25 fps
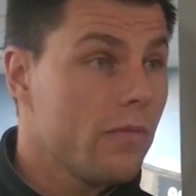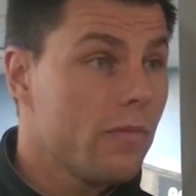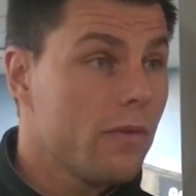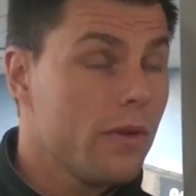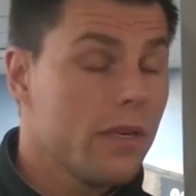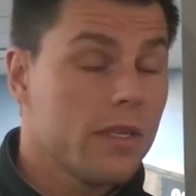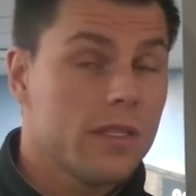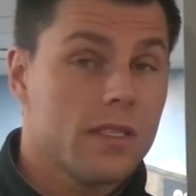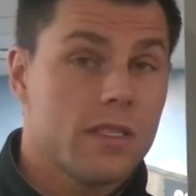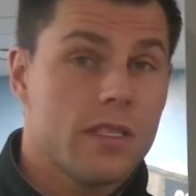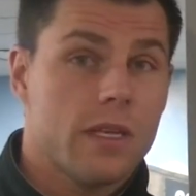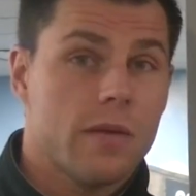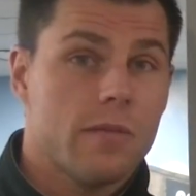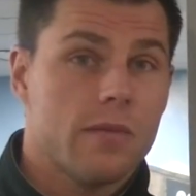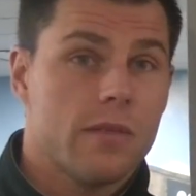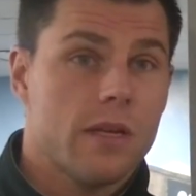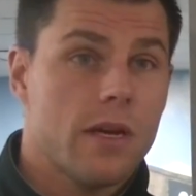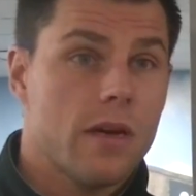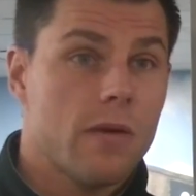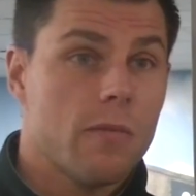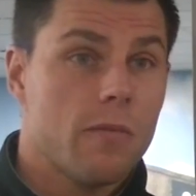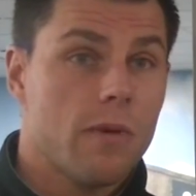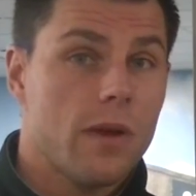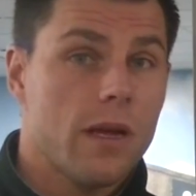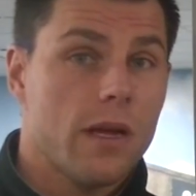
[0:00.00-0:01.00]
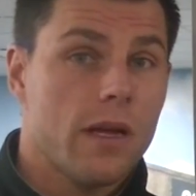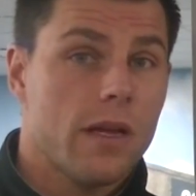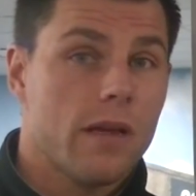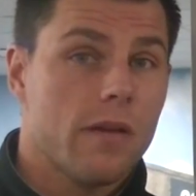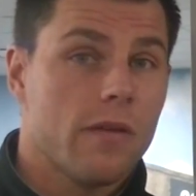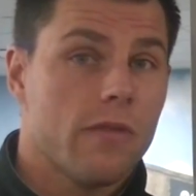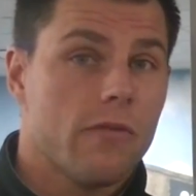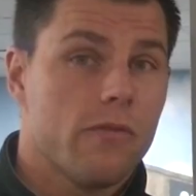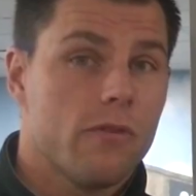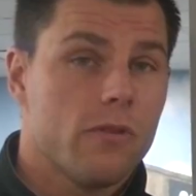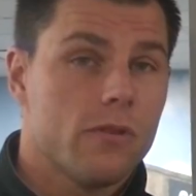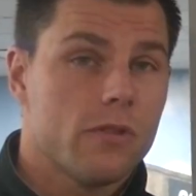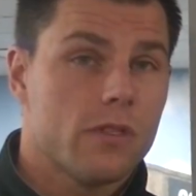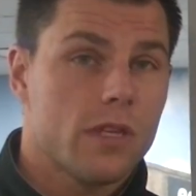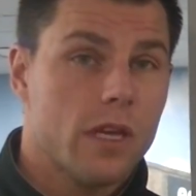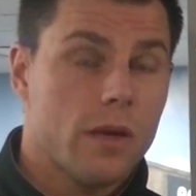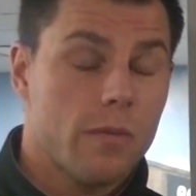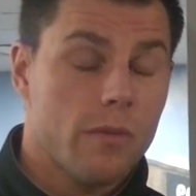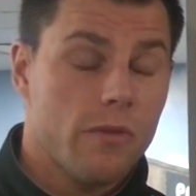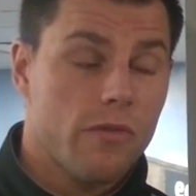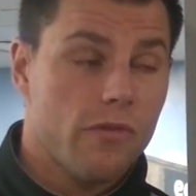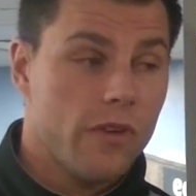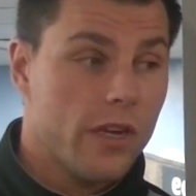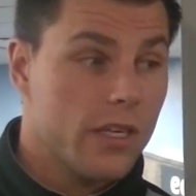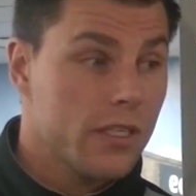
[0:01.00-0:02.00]
When I stepped down playing
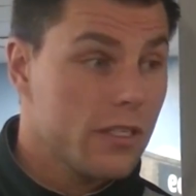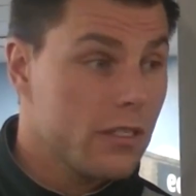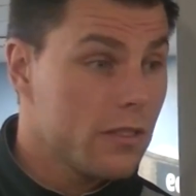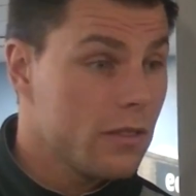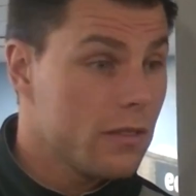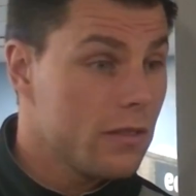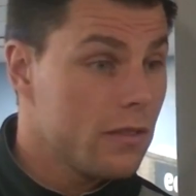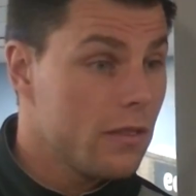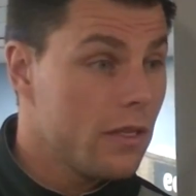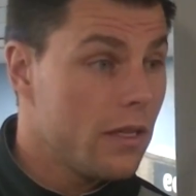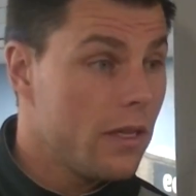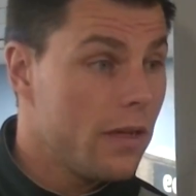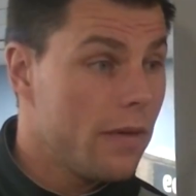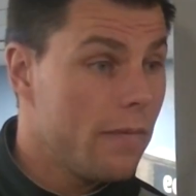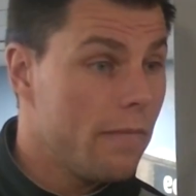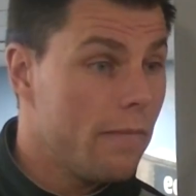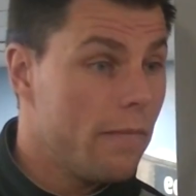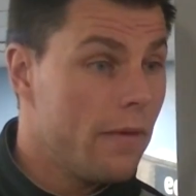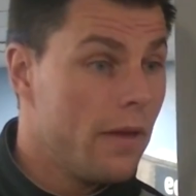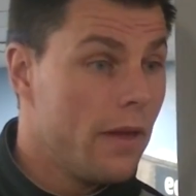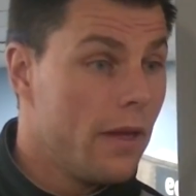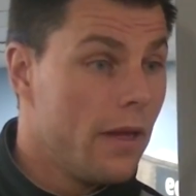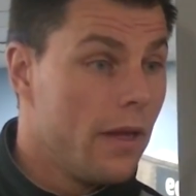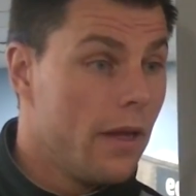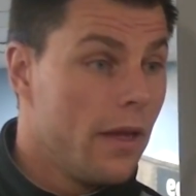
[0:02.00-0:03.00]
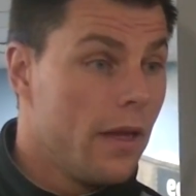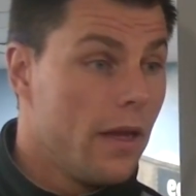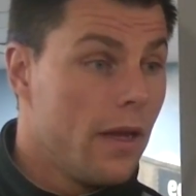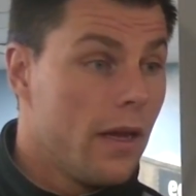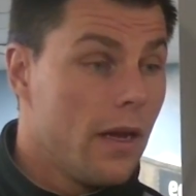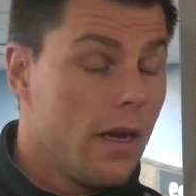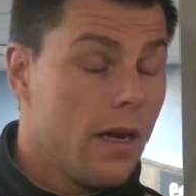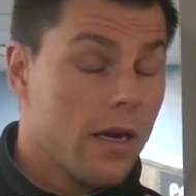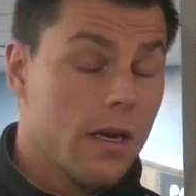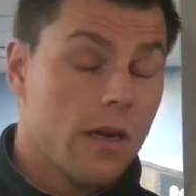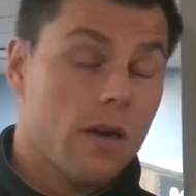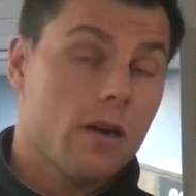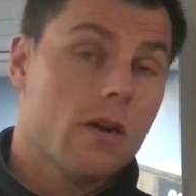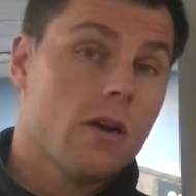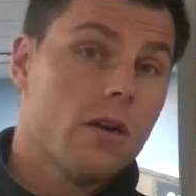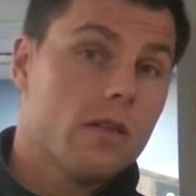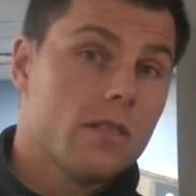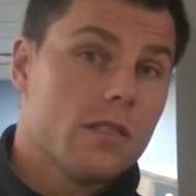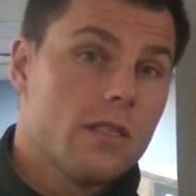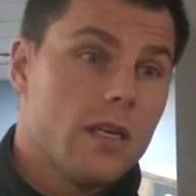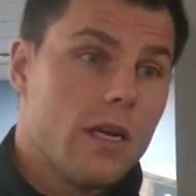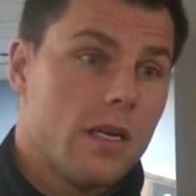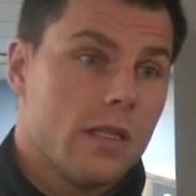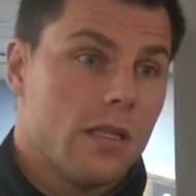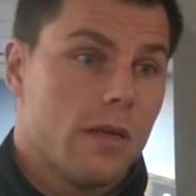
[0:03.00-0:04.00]
full-time professional, I got
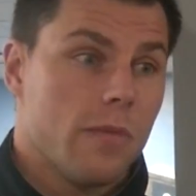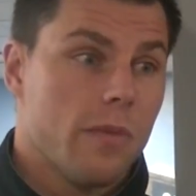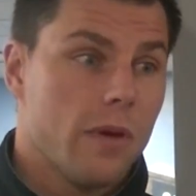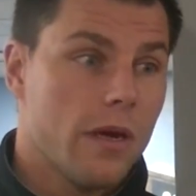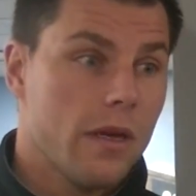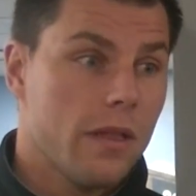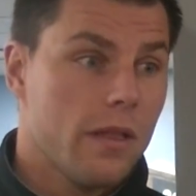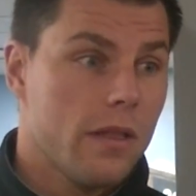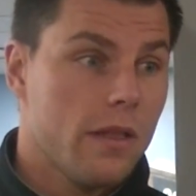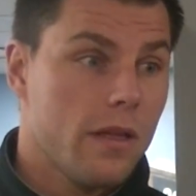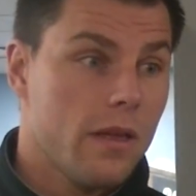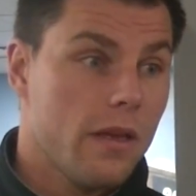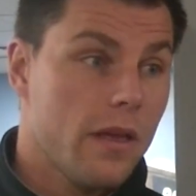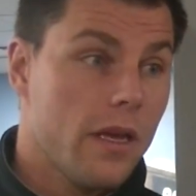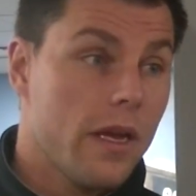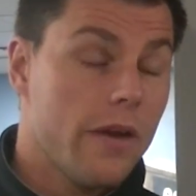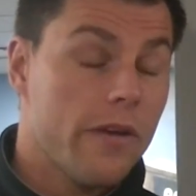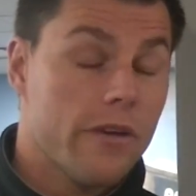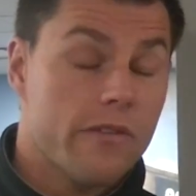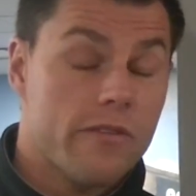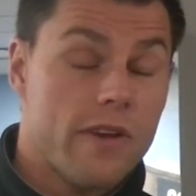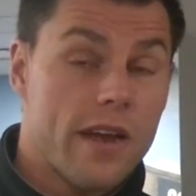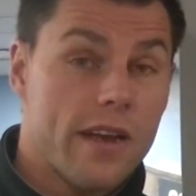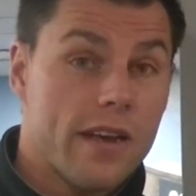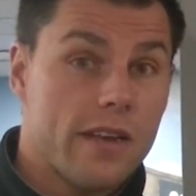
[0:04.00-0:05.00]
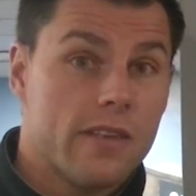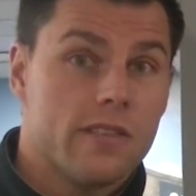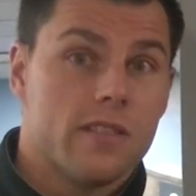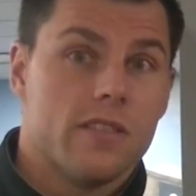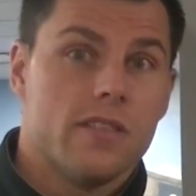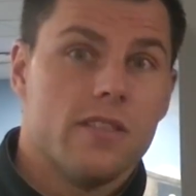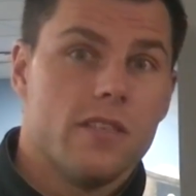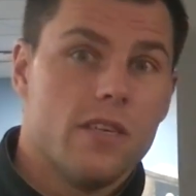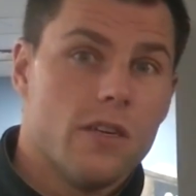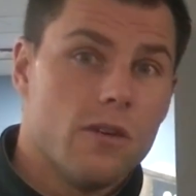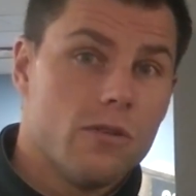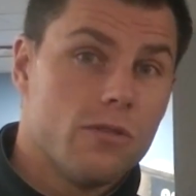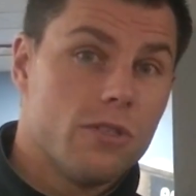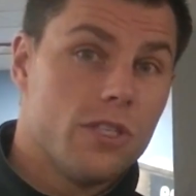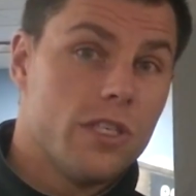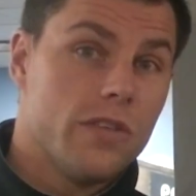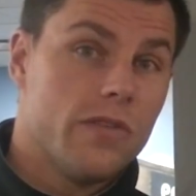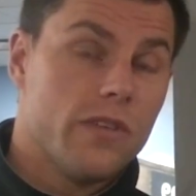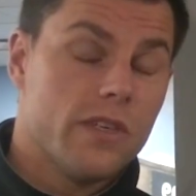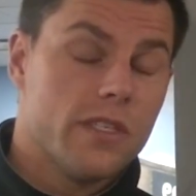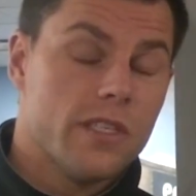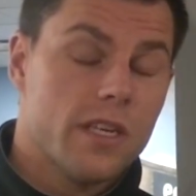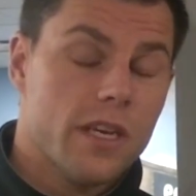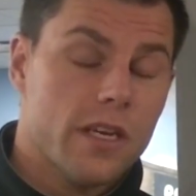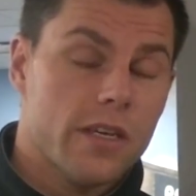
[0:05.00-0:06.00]
contacted by the Eric Randerson, the old
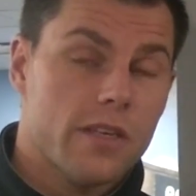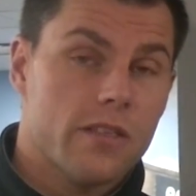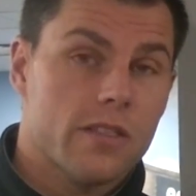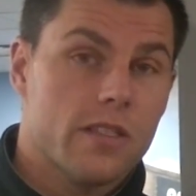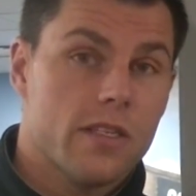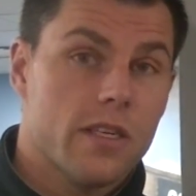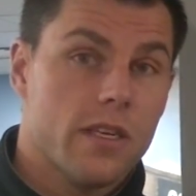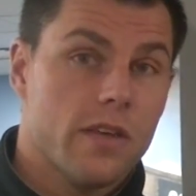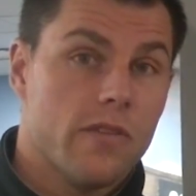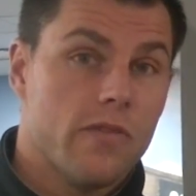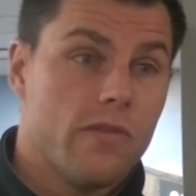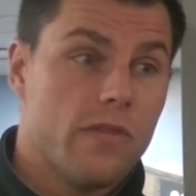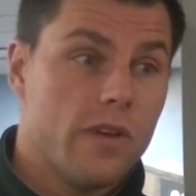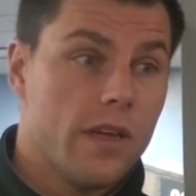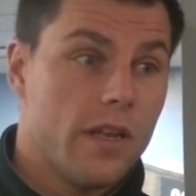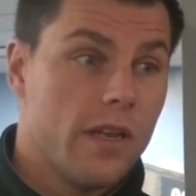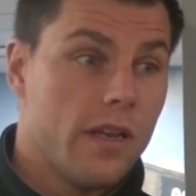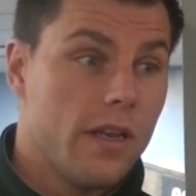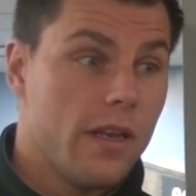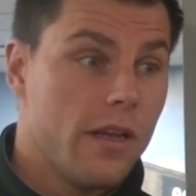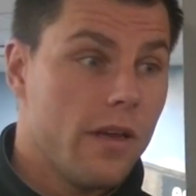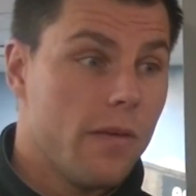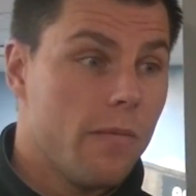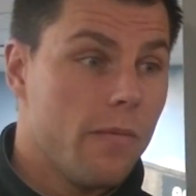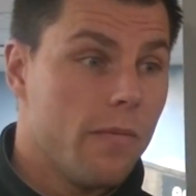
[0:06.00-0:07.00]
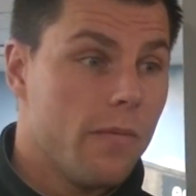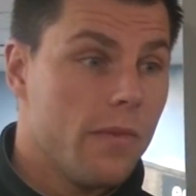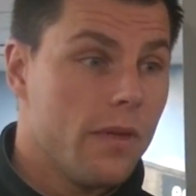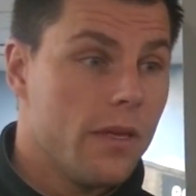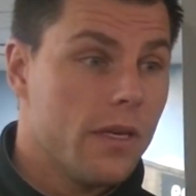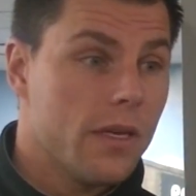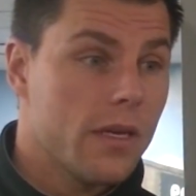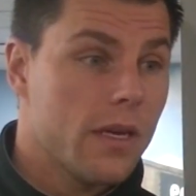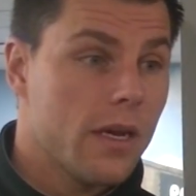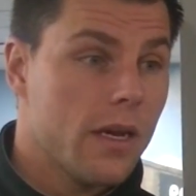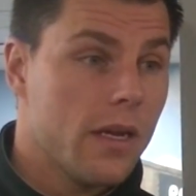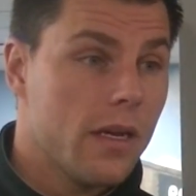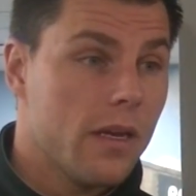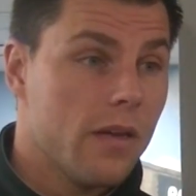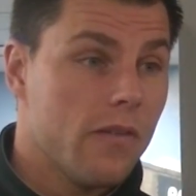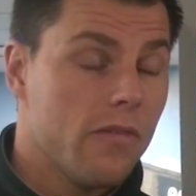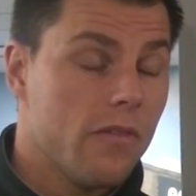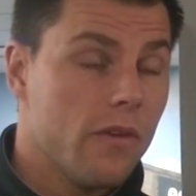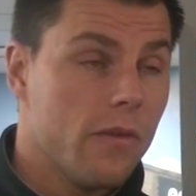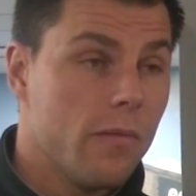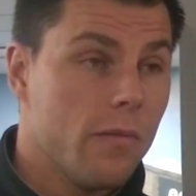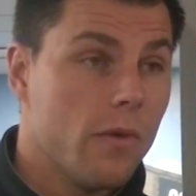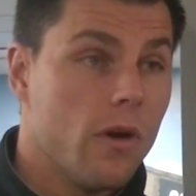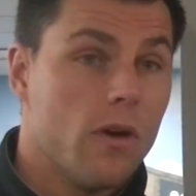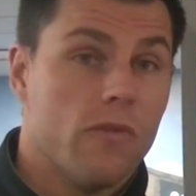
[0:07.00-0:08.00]
chief executive, and he kind of
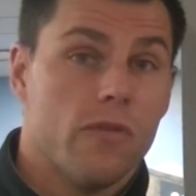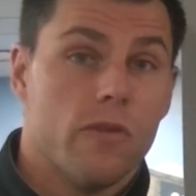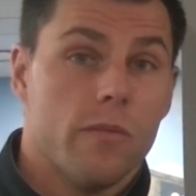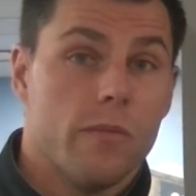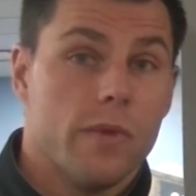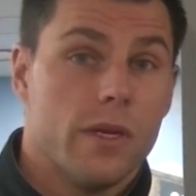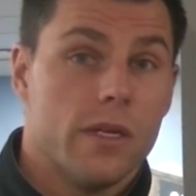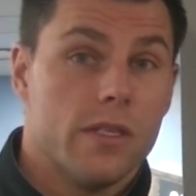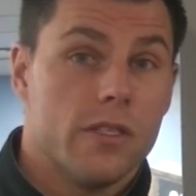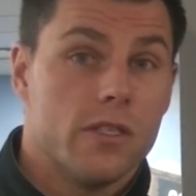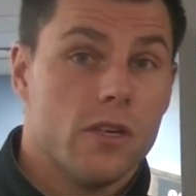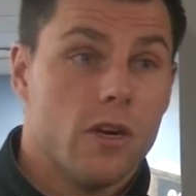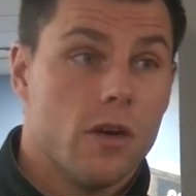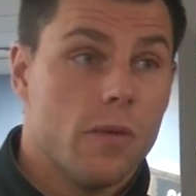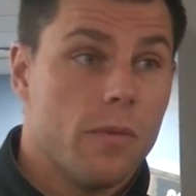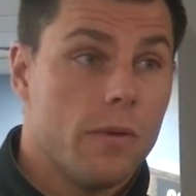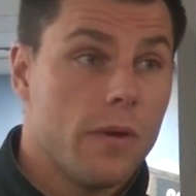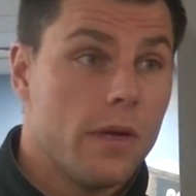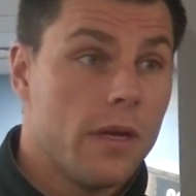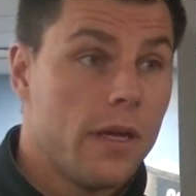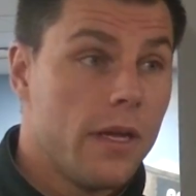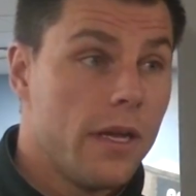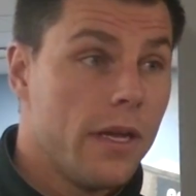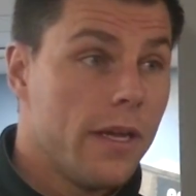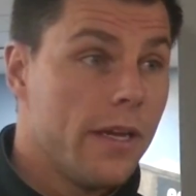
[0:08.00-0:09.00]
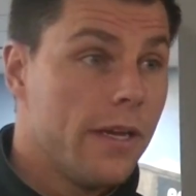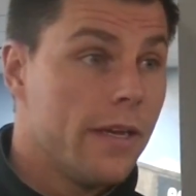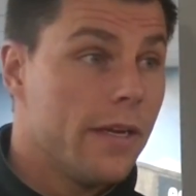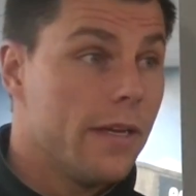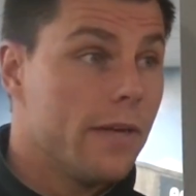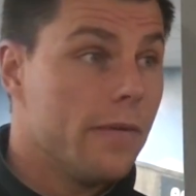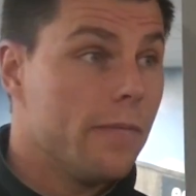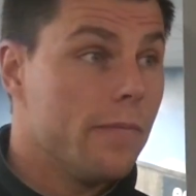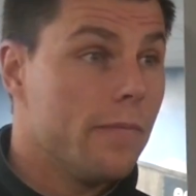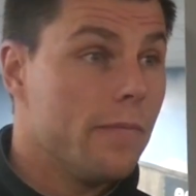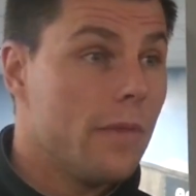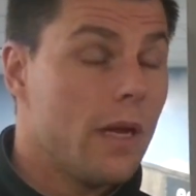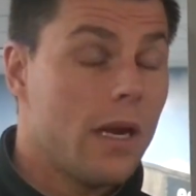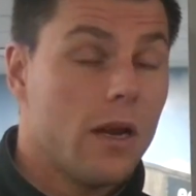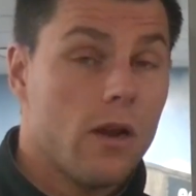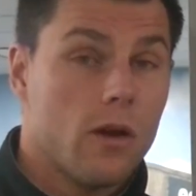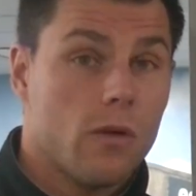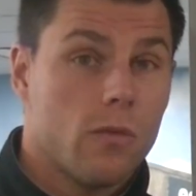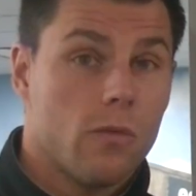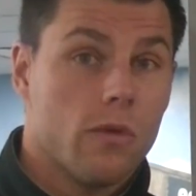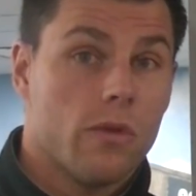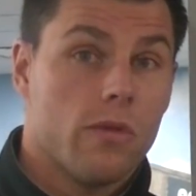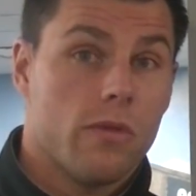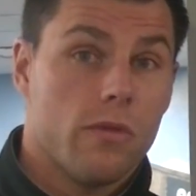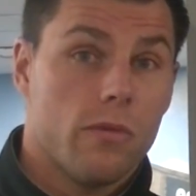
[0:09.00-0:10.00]
offered me a job
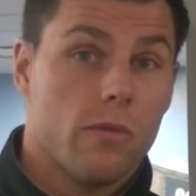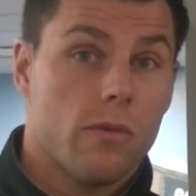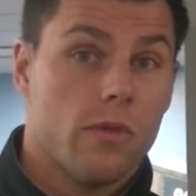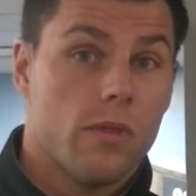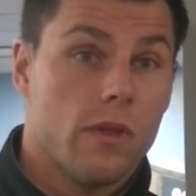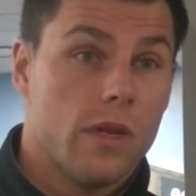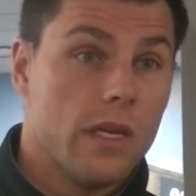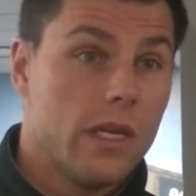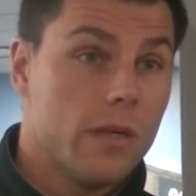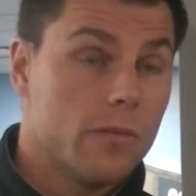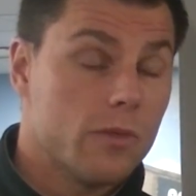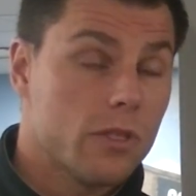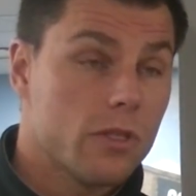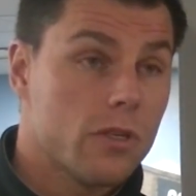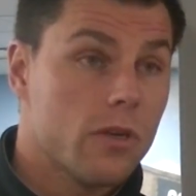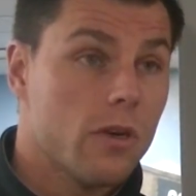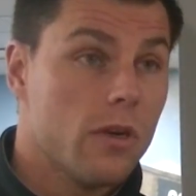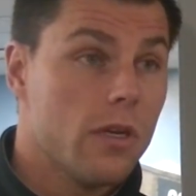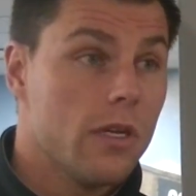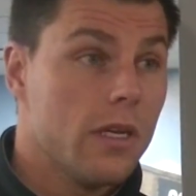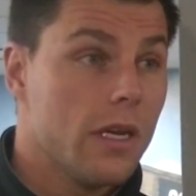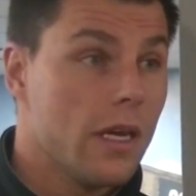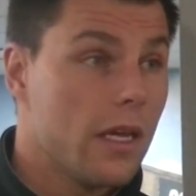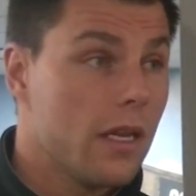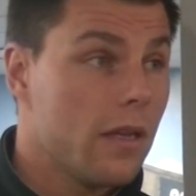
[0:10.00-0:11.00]
along with Liam Scully.